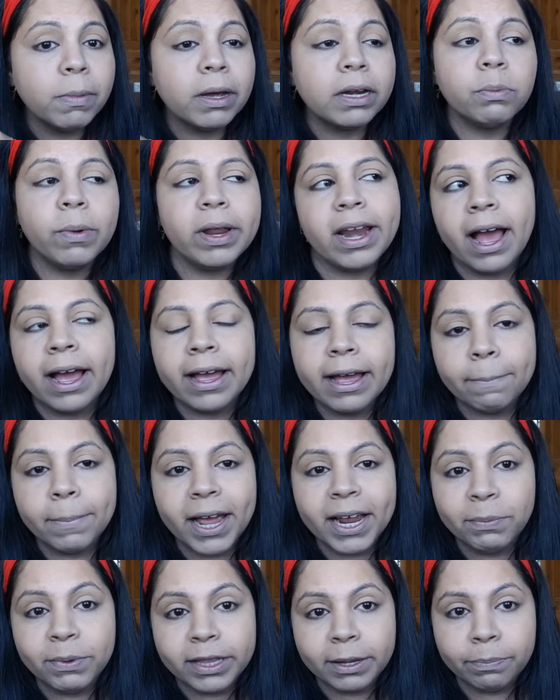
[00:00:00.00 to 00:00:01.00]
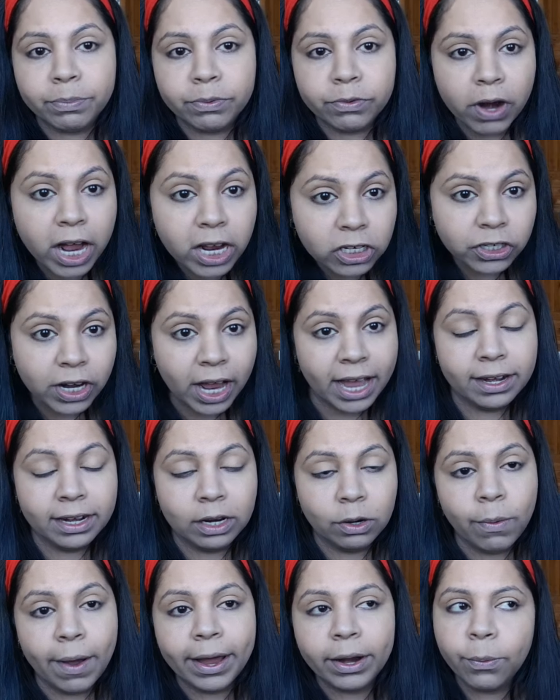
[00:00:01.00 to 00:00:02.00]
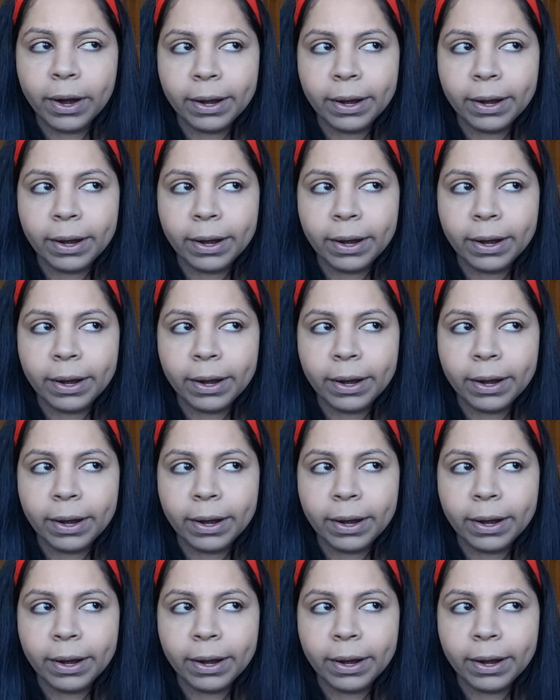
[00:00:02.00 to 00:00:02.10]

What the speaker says: but when I applied with a brush I required